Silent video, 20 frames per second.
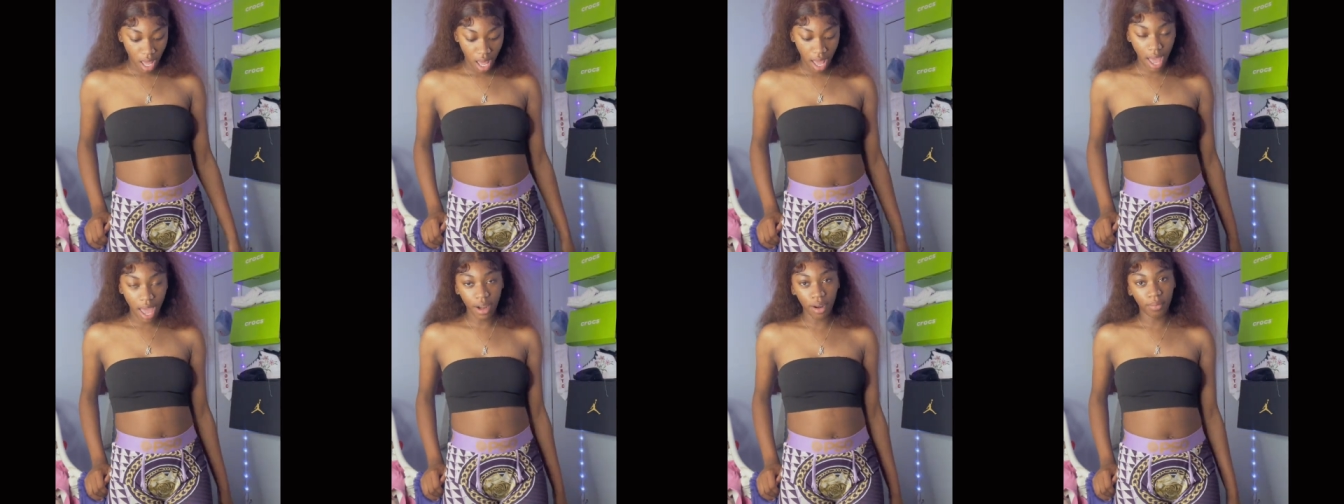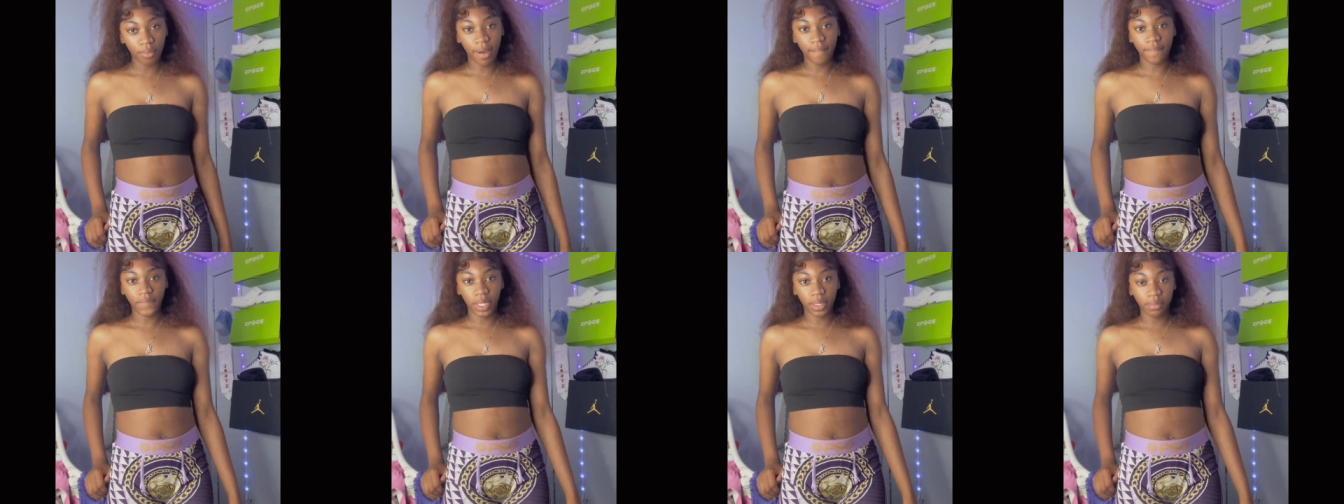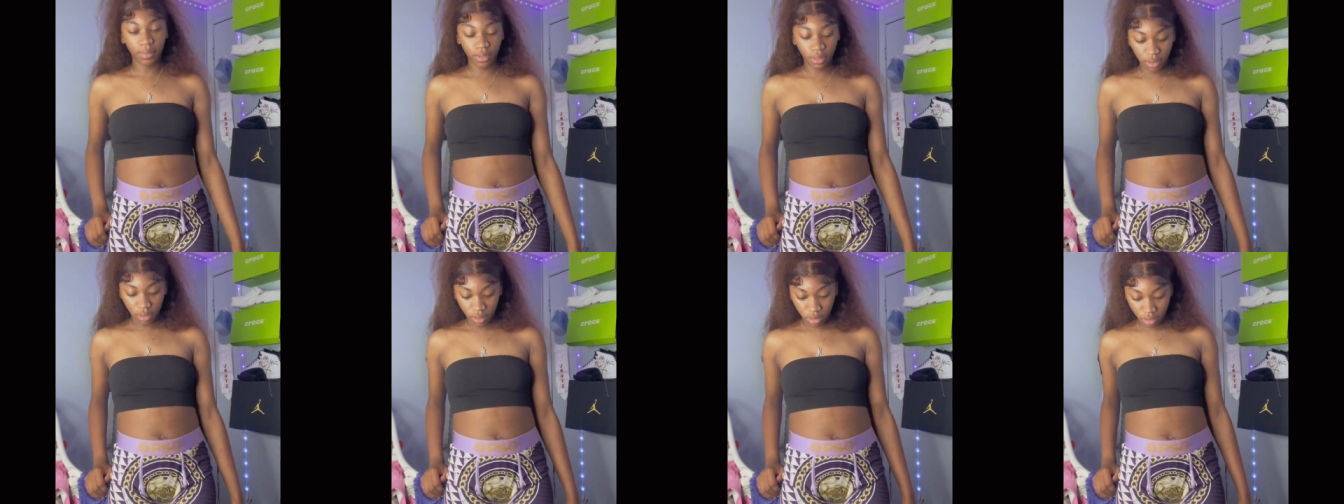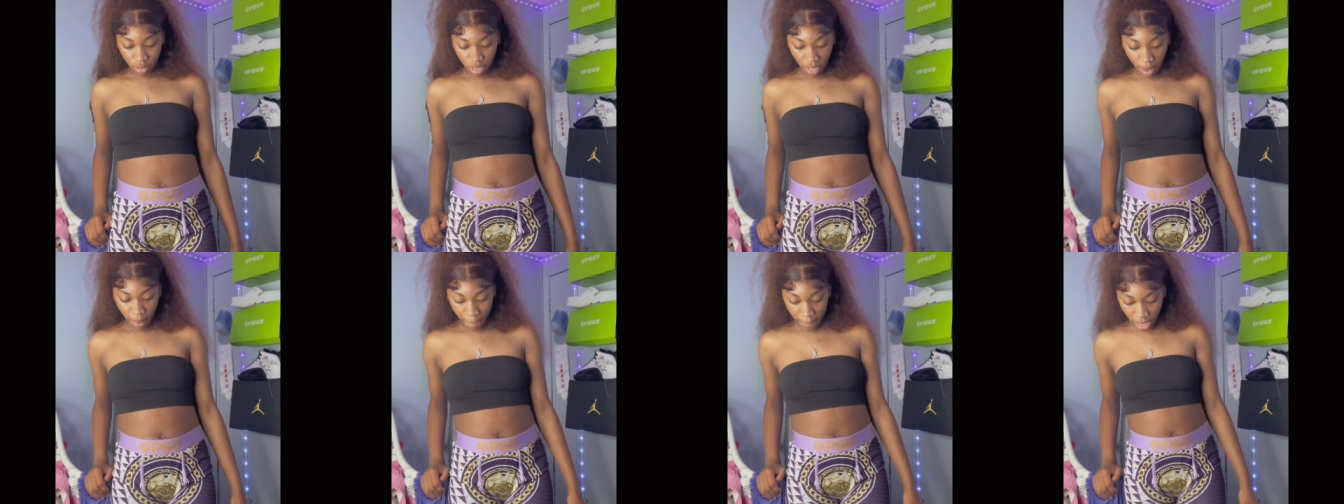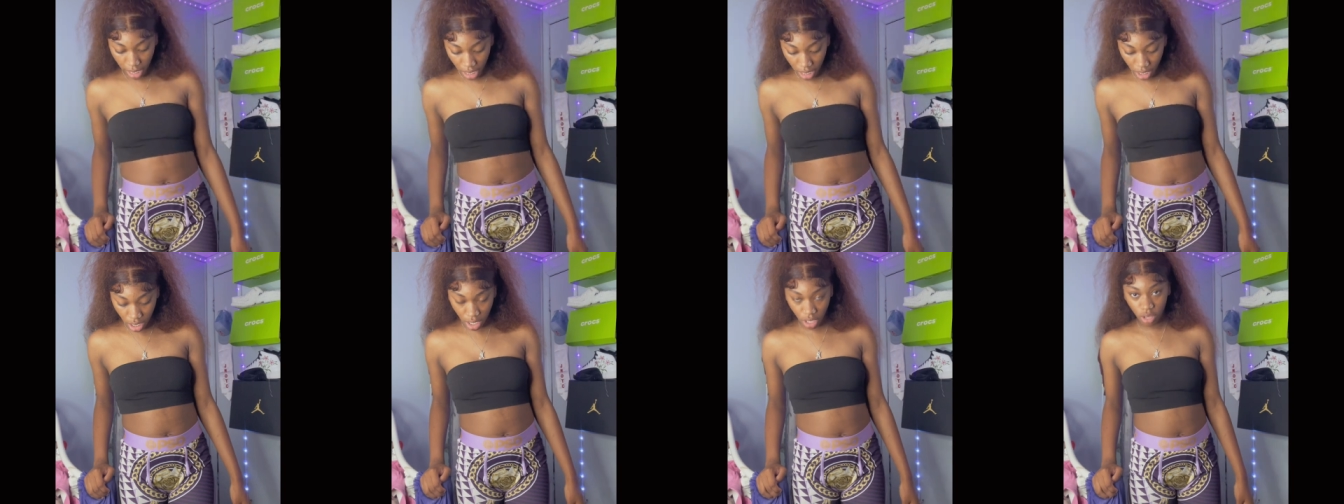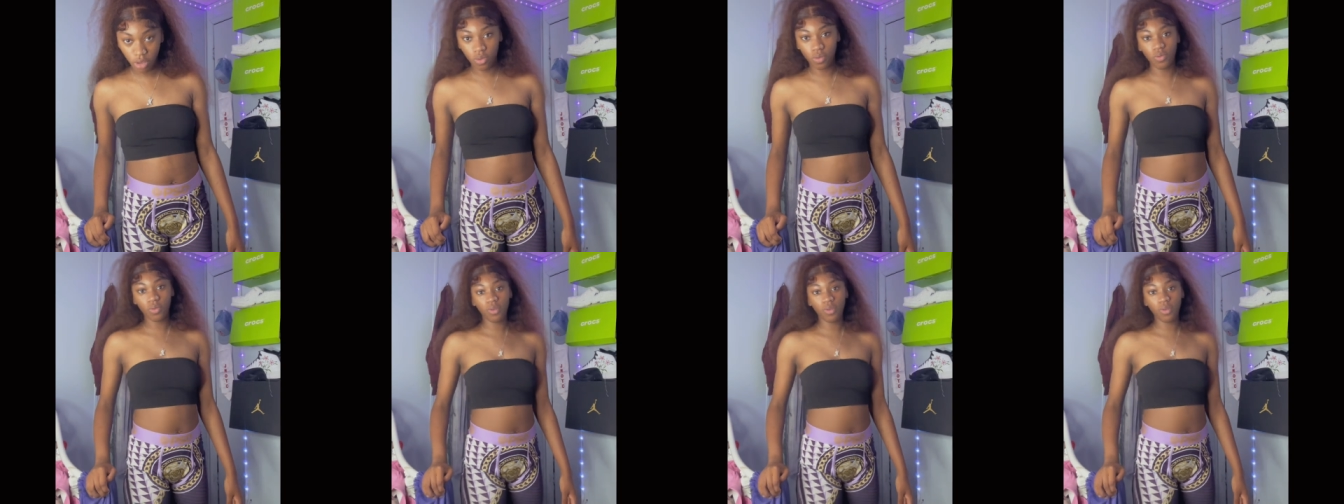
I know my feet is gone. But they cute.